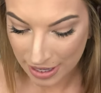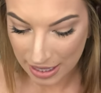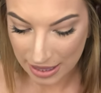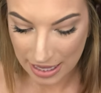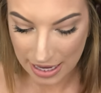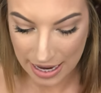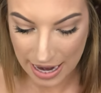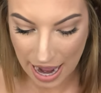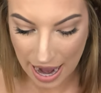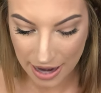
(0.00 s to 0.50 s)

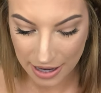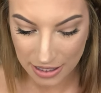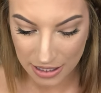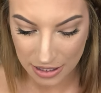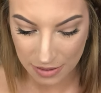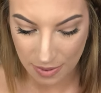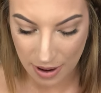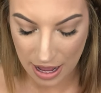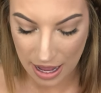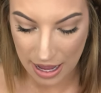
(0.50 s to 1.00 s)
The
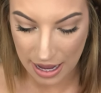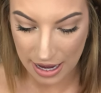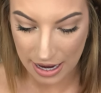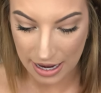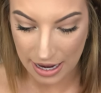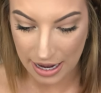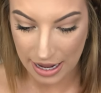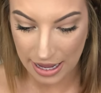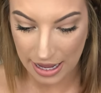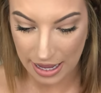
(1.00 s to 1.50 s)
next
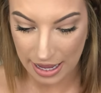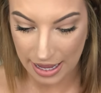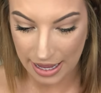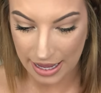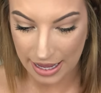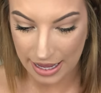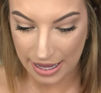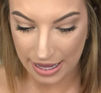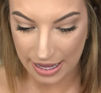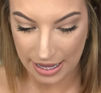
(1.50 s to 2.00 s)
one
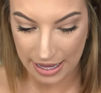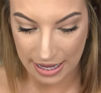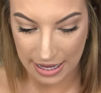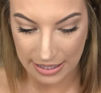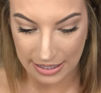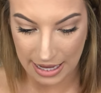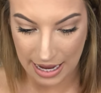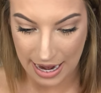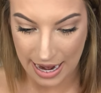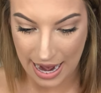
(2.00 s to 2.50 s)

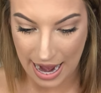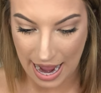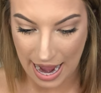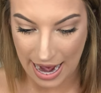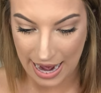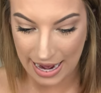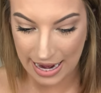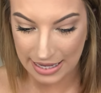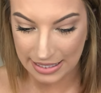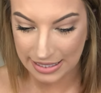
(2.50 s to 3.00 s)
is
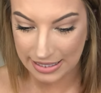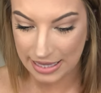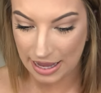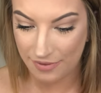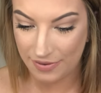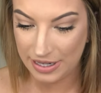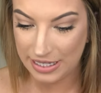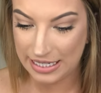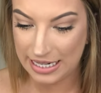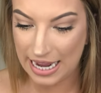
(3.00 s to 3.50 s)

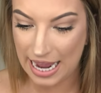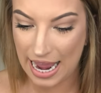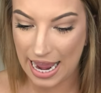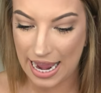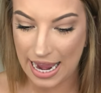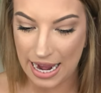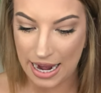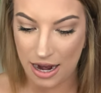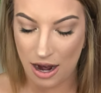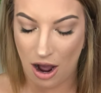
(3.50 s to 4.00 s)

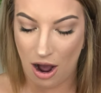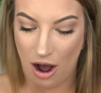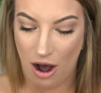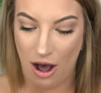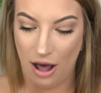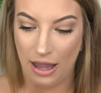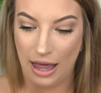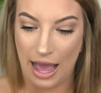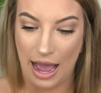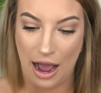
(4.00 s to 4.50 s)
978
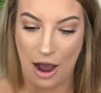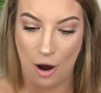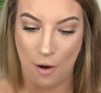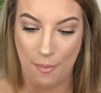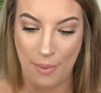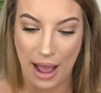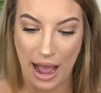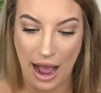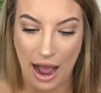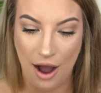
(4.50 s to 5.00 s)
All
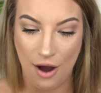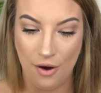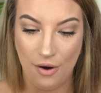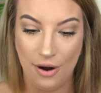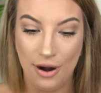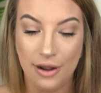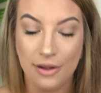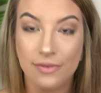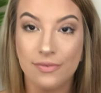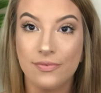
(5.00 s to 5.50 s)
Out Pout,